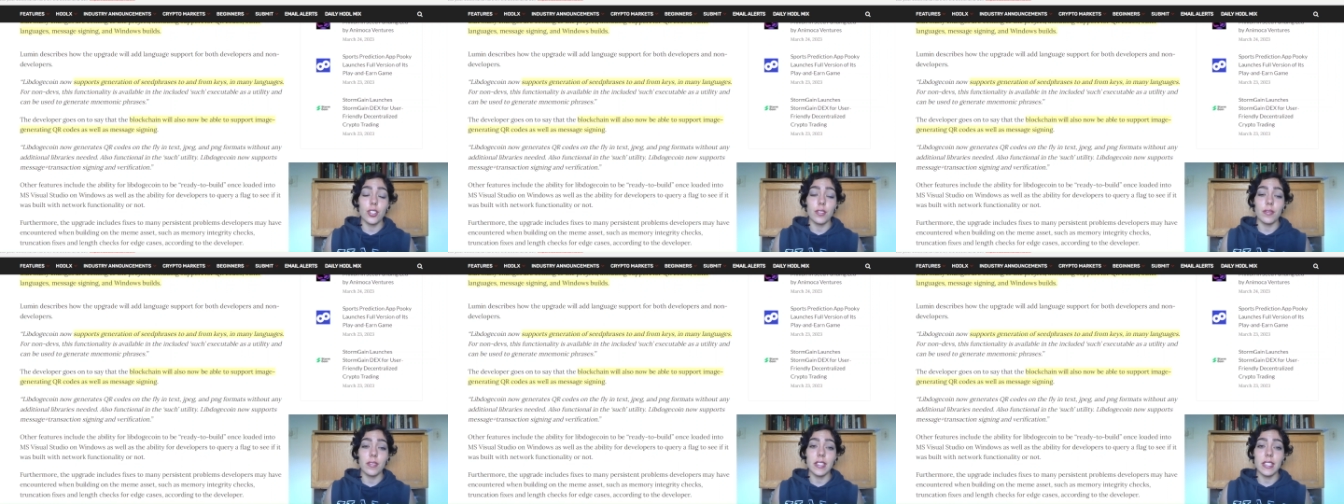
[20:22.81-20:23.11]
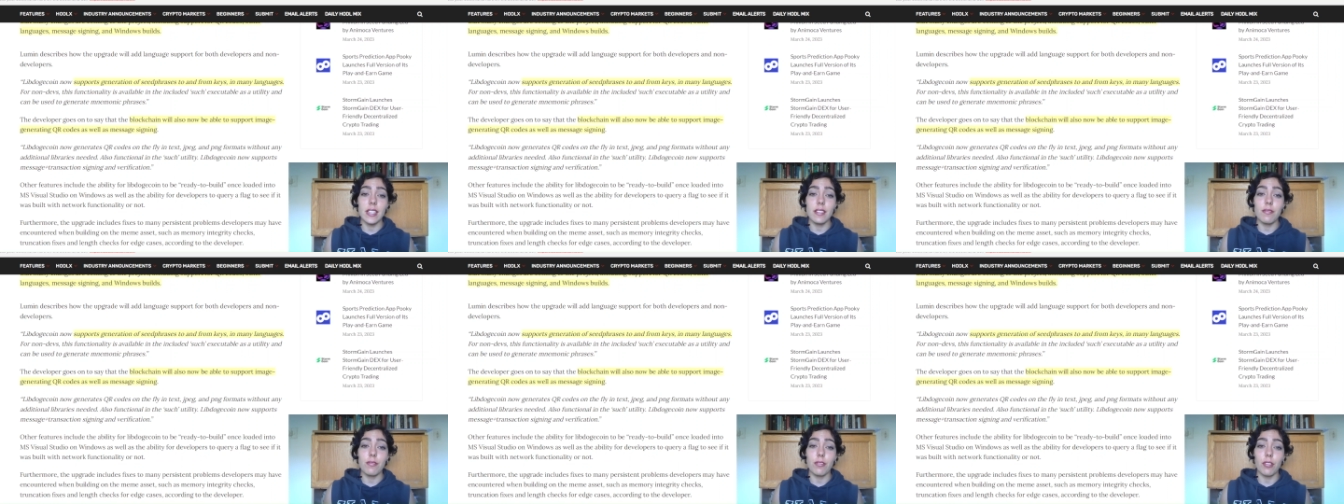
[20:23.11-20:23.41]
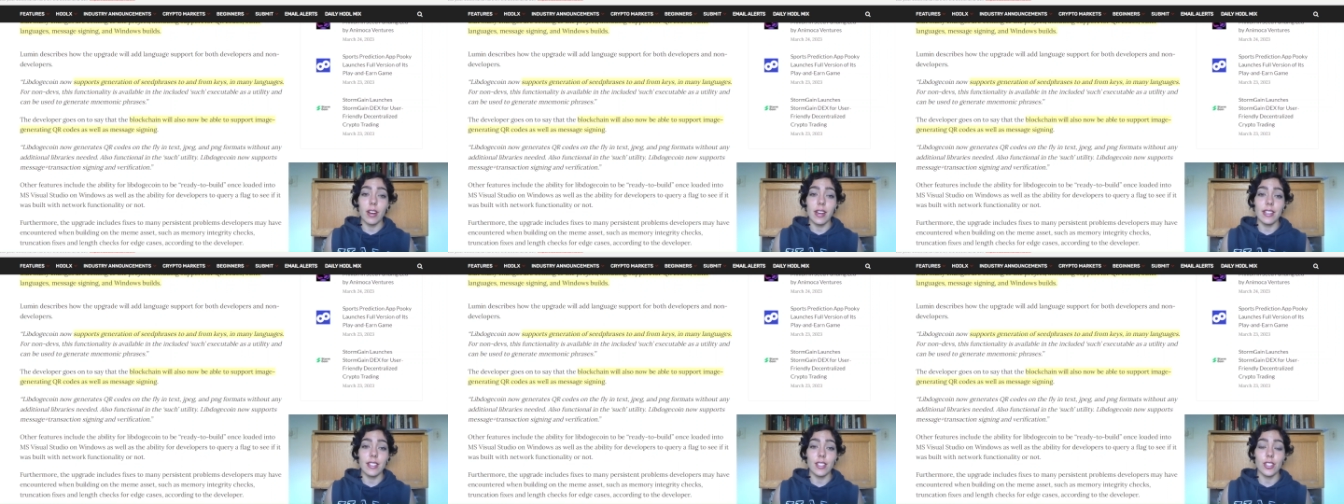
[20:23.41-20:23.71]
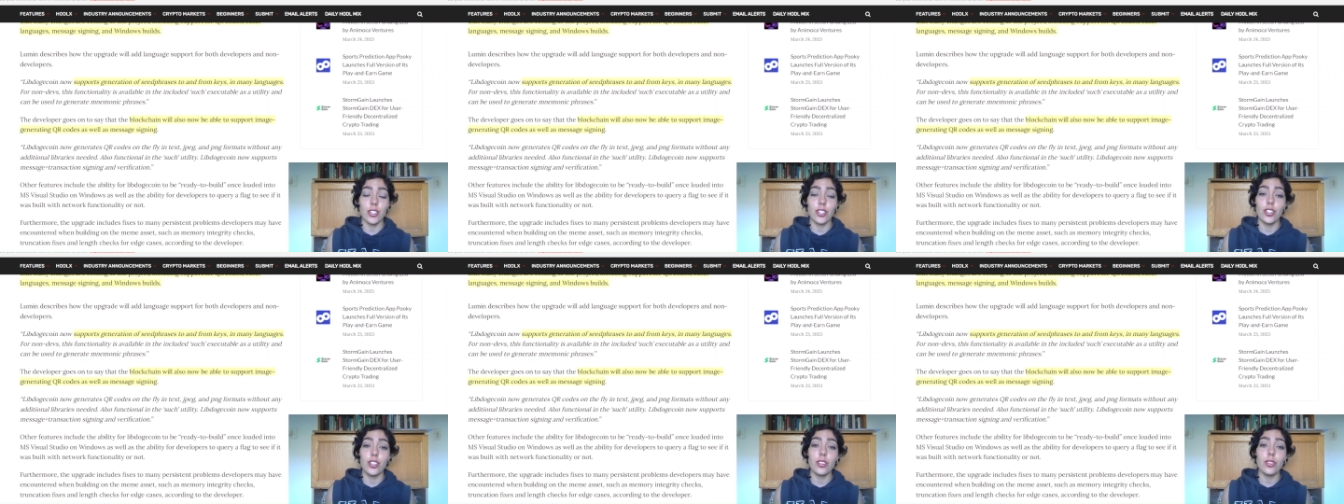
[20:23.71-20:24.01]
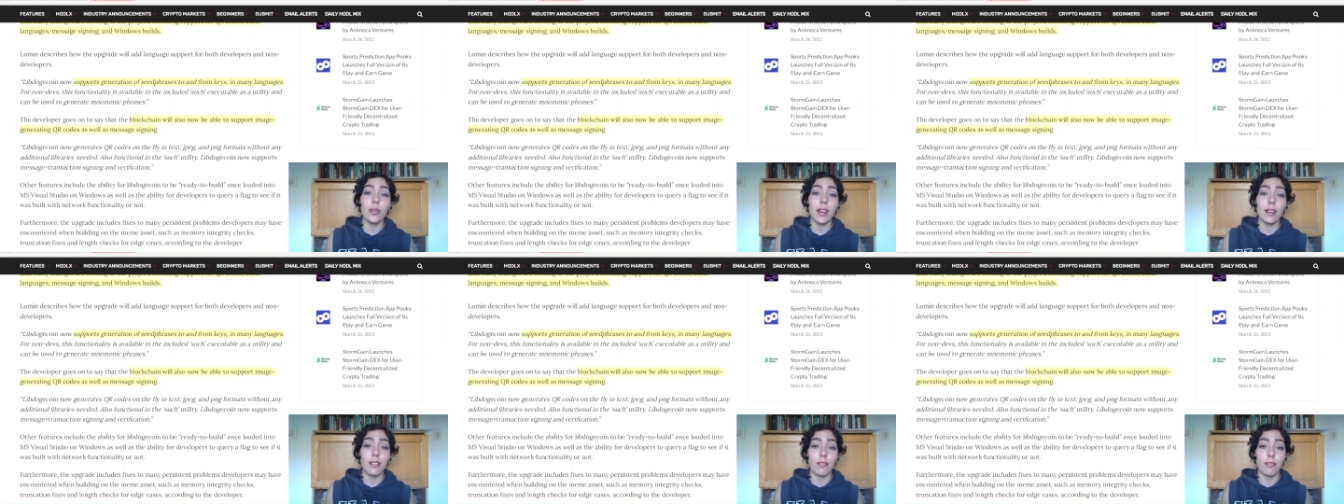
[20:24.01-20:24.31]
of seed phrases
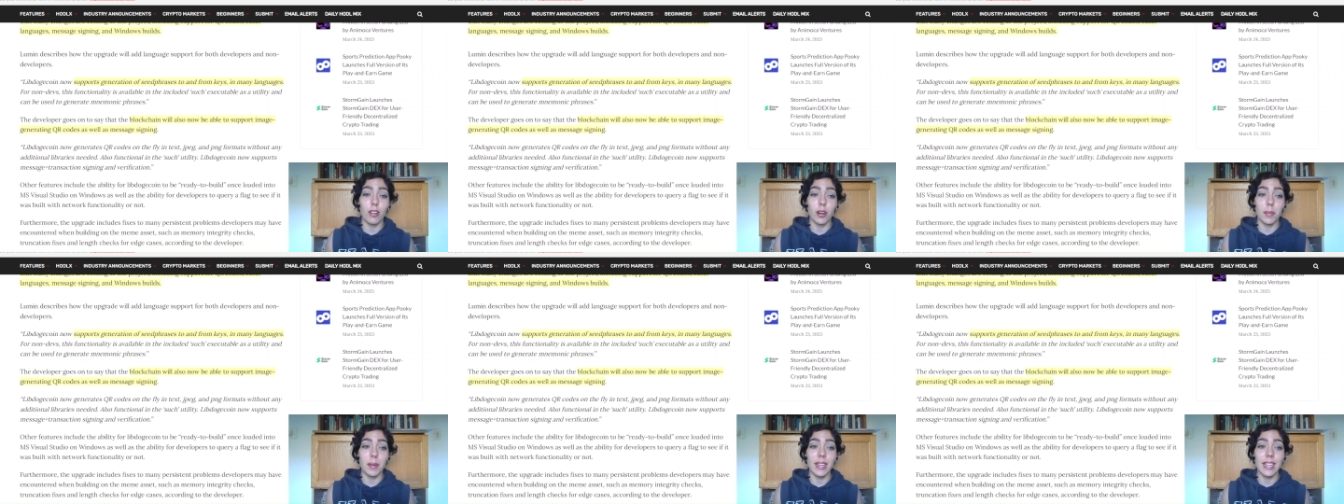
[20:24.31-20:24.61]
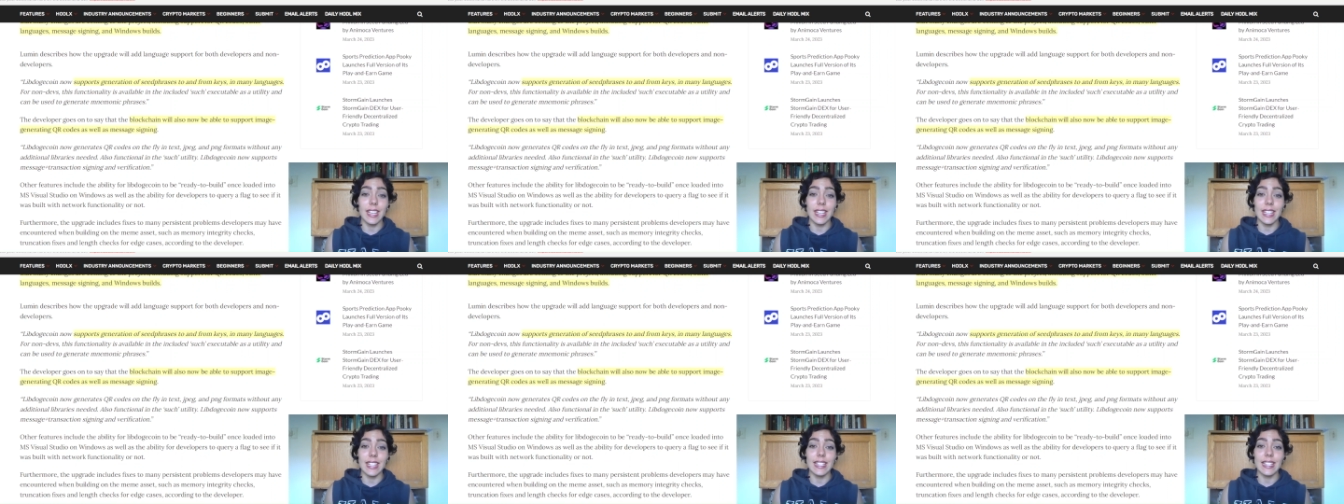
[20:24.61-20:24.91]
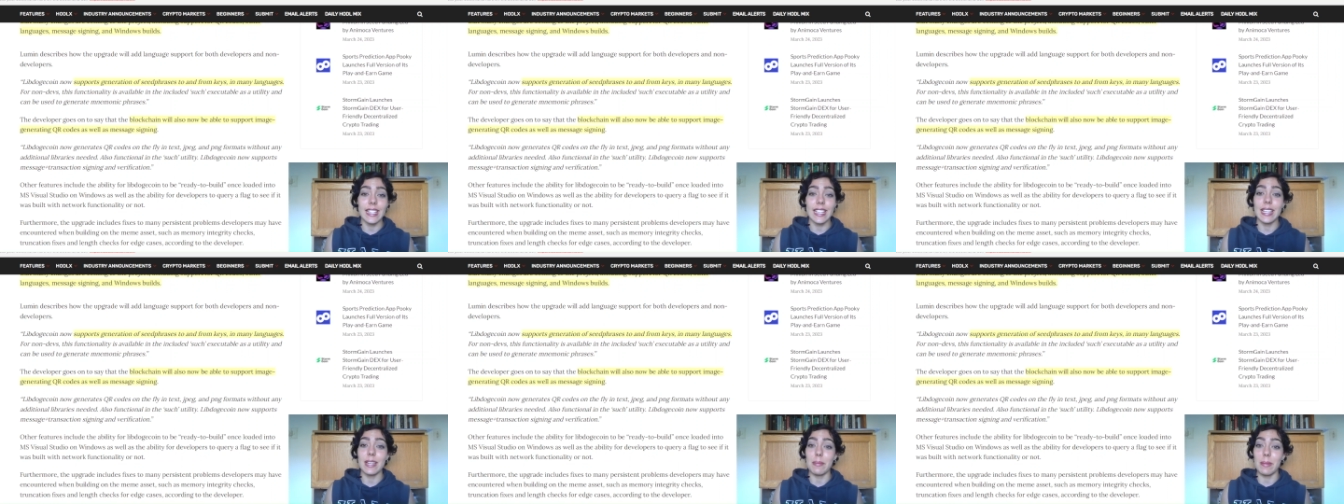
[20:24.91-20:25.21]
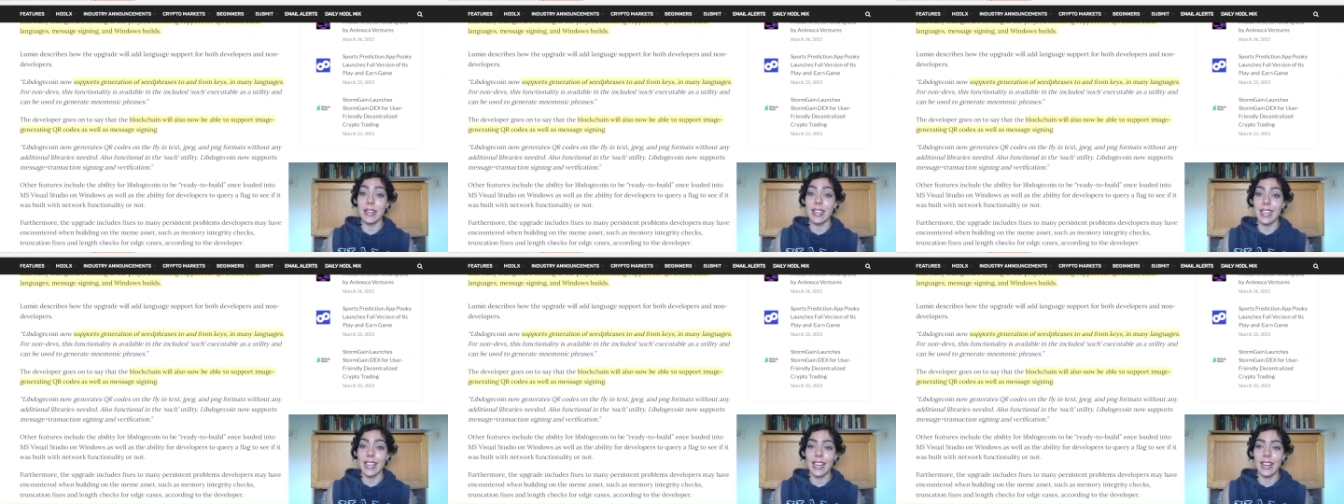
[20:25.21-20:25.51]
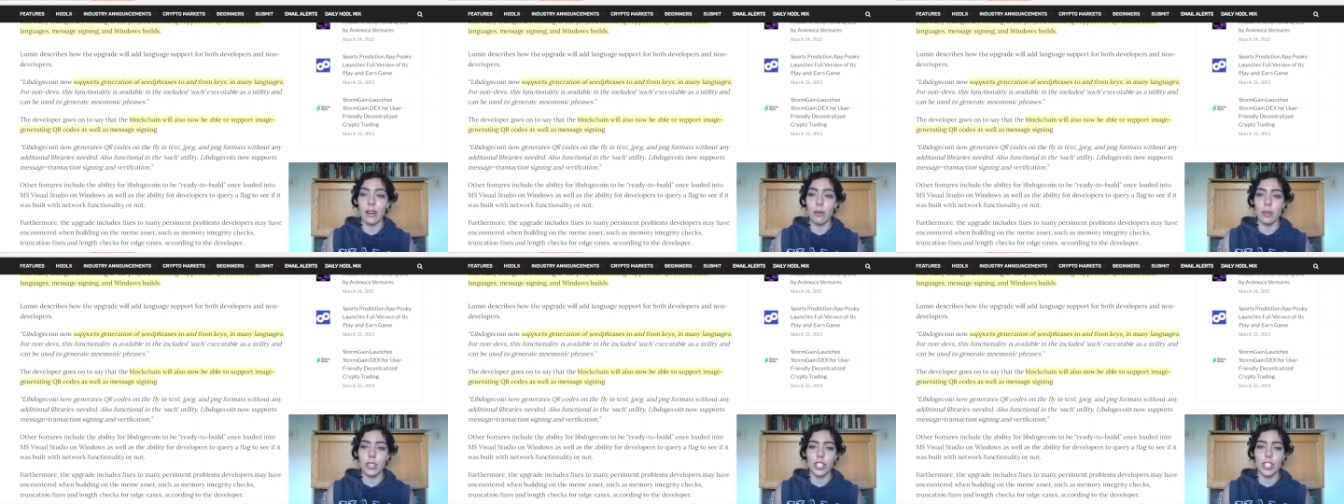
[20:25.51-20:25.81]
to and from keys in many
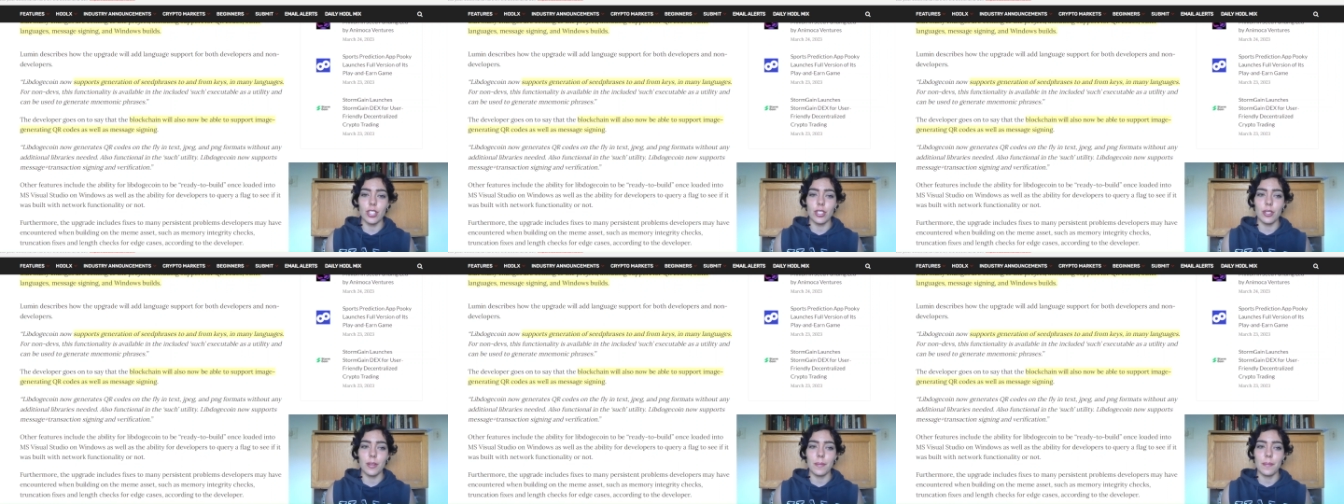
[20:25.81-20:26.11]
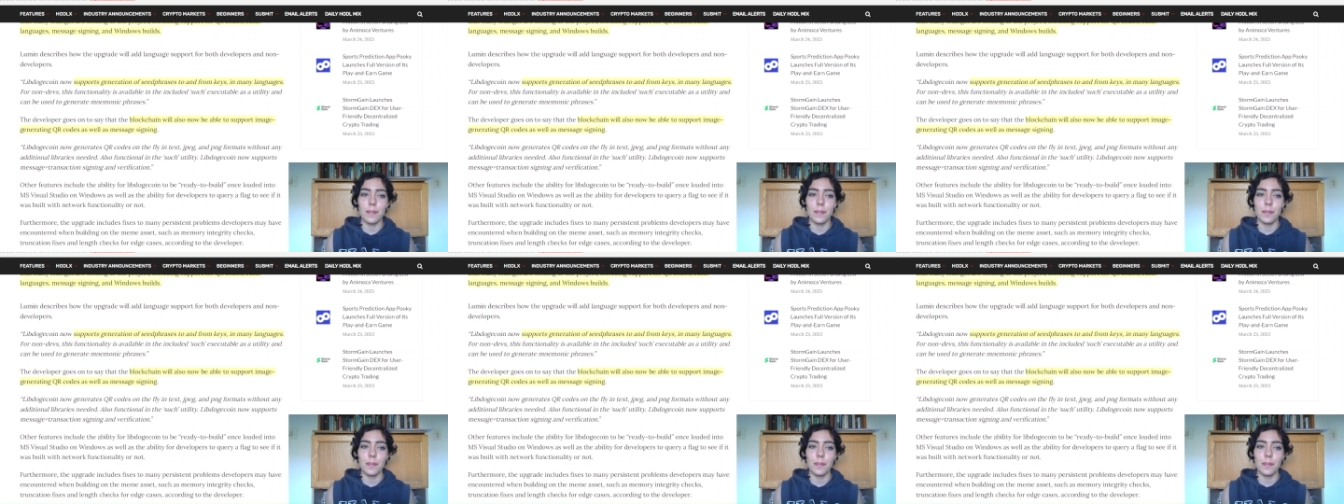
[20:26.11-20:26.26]
languages.